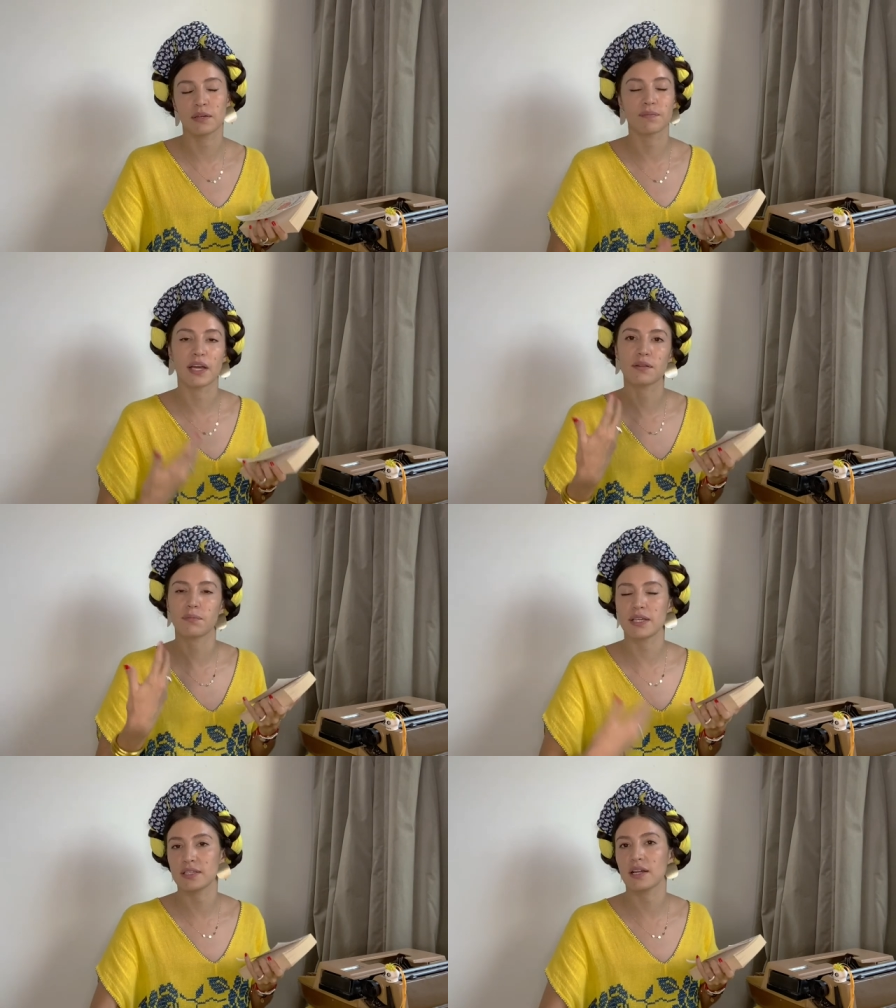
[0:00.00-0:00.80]
That
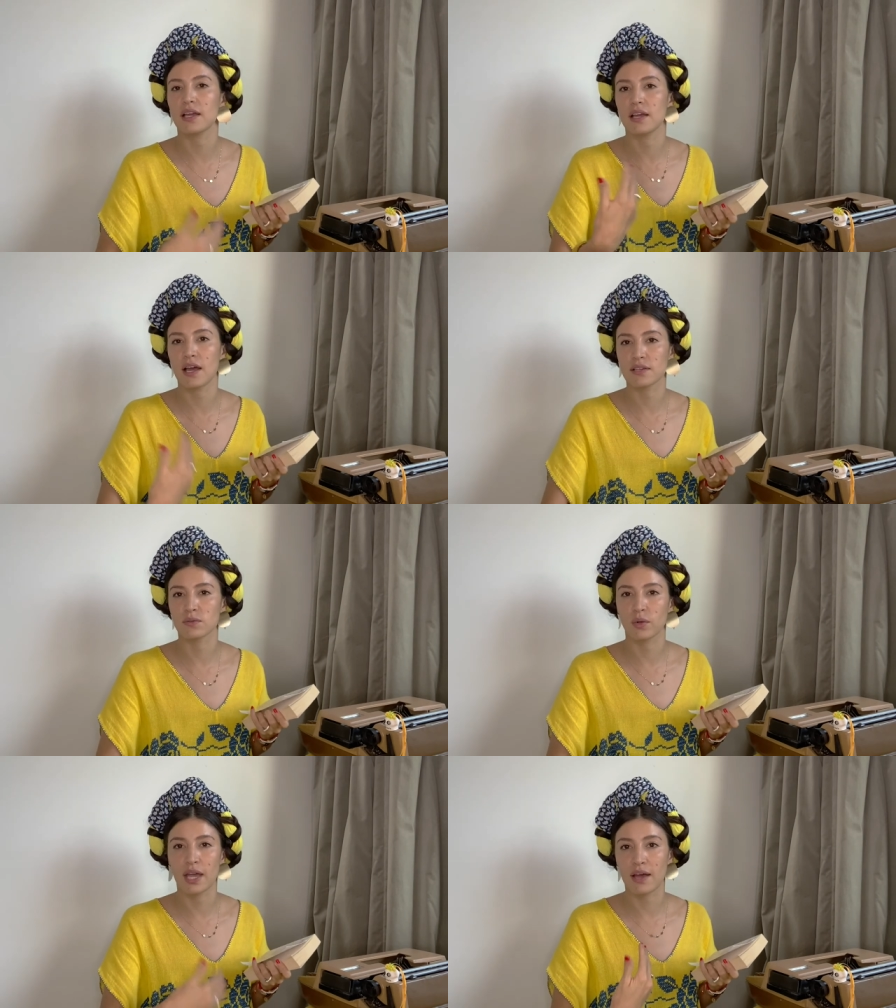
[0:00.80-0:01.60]
basically, as
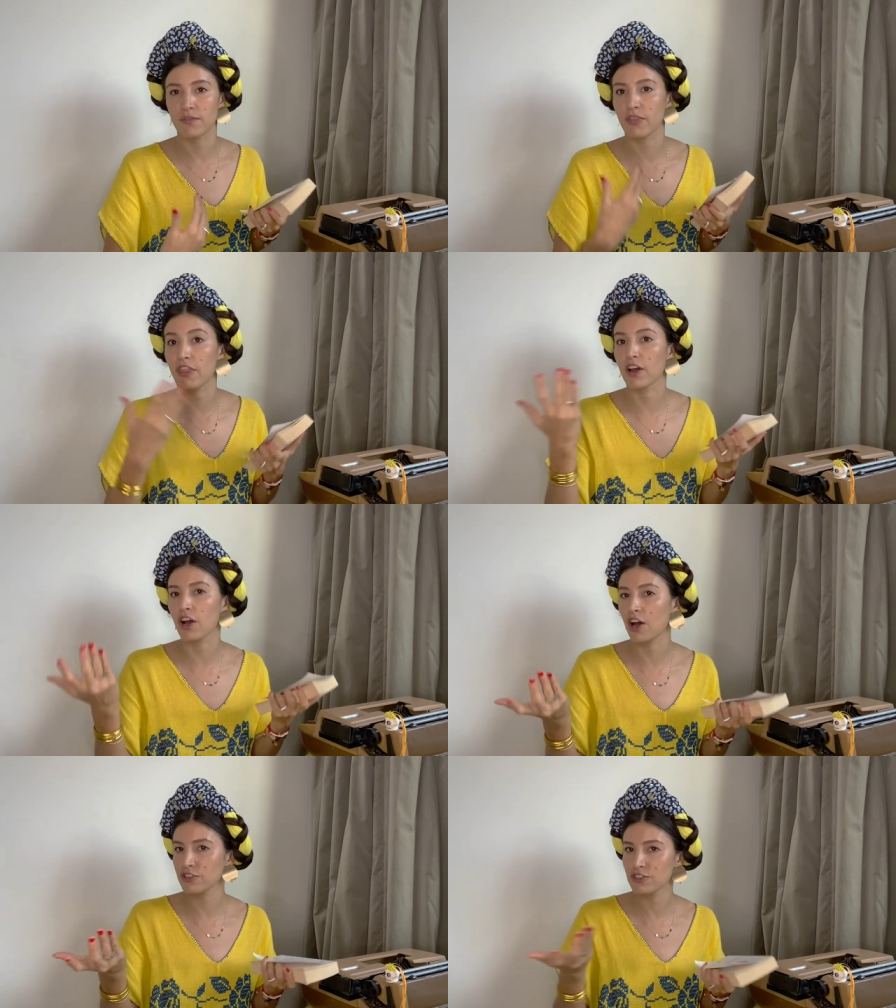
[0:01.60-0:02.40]
we have the
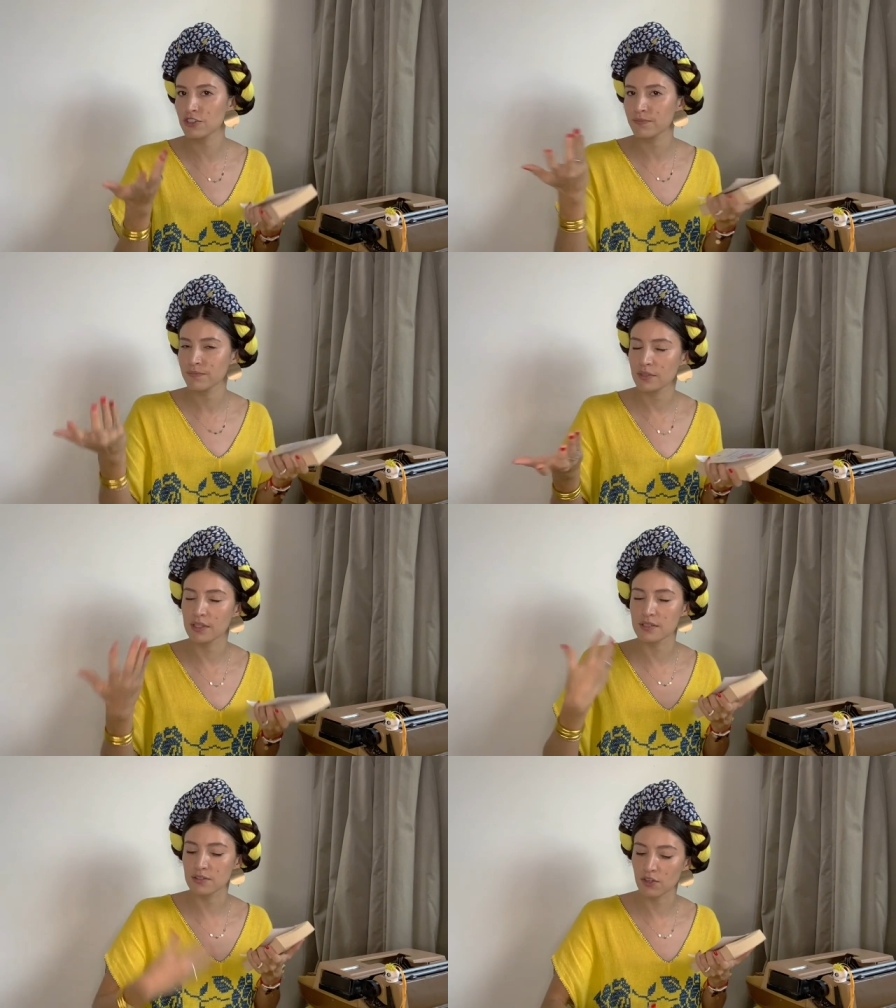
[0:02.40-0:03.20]
cut,
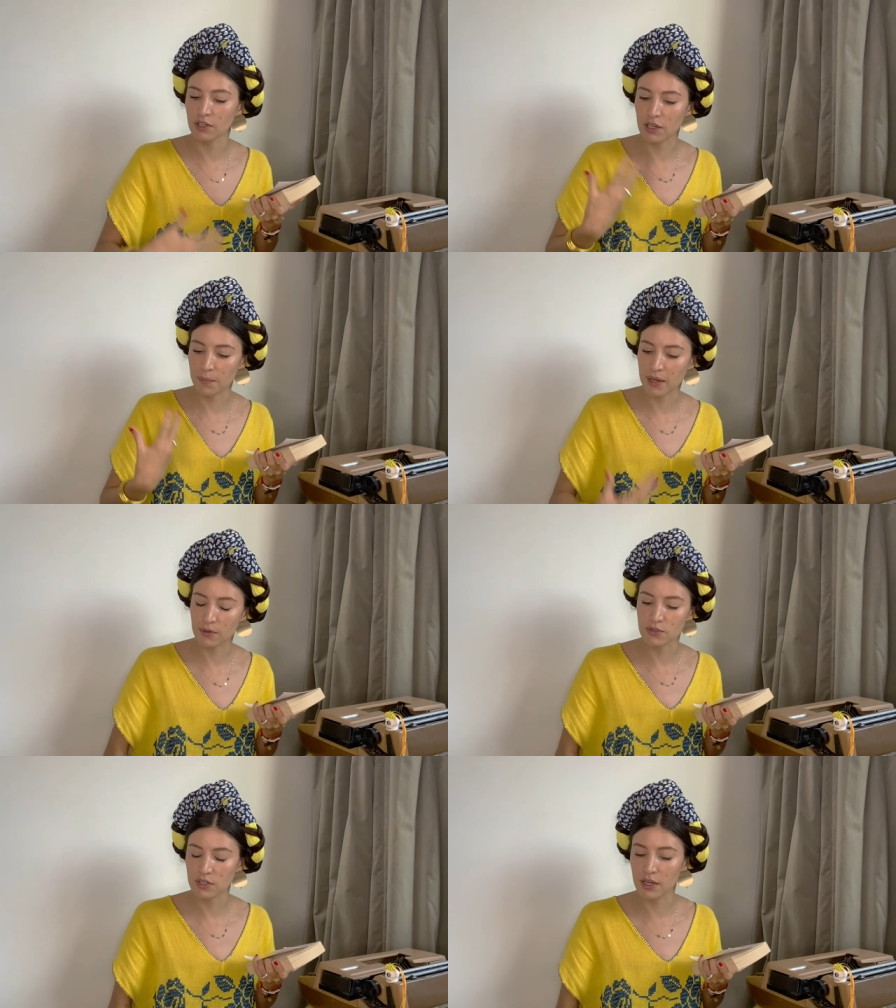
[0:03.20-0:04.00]
this is talking
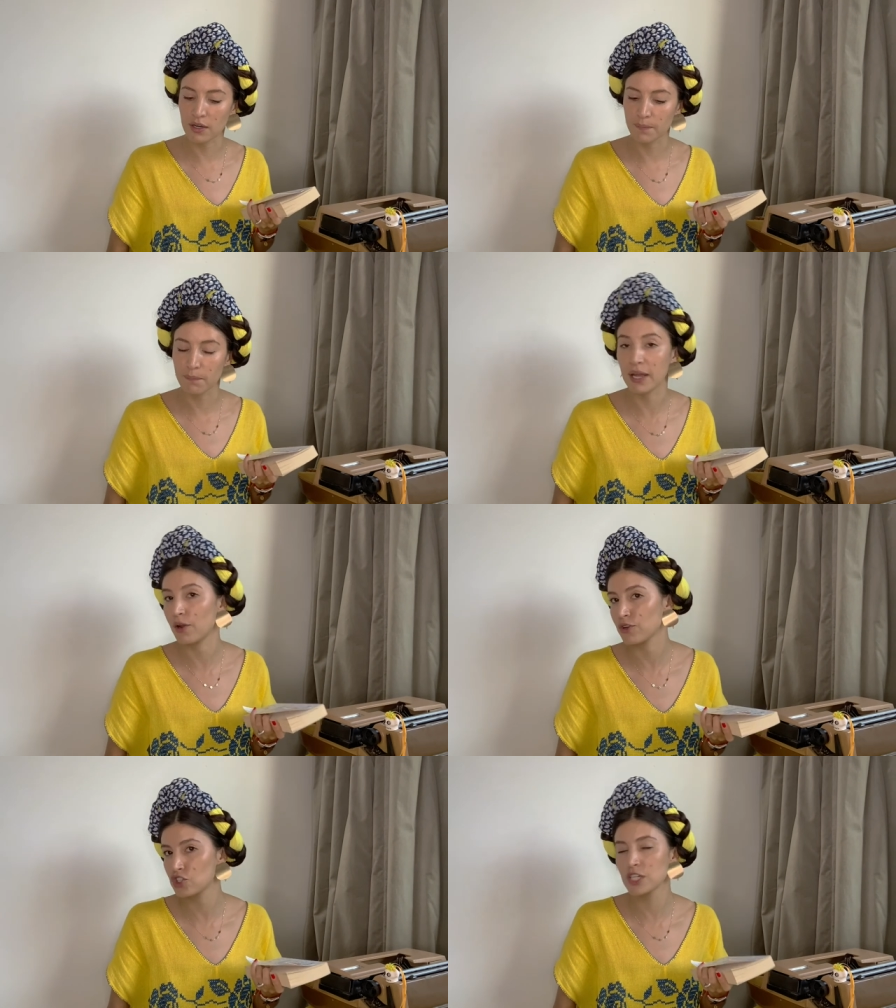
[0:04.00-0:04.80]
about um,
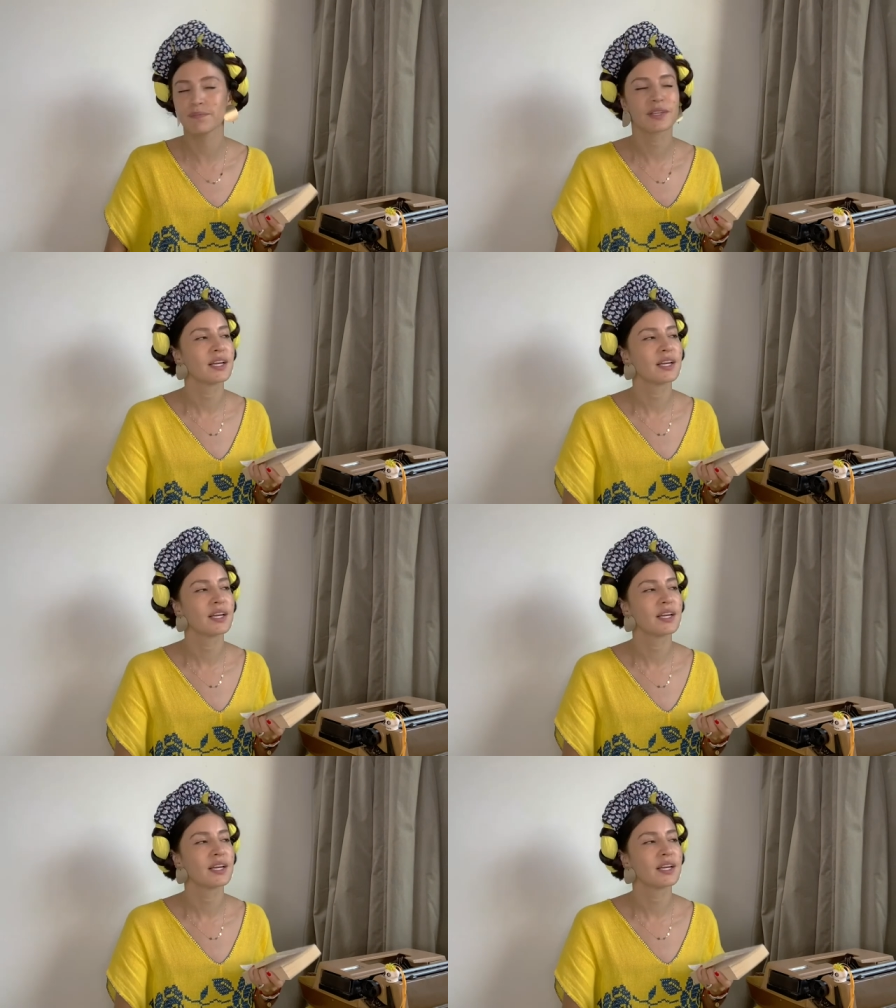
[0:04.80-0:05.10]
biology.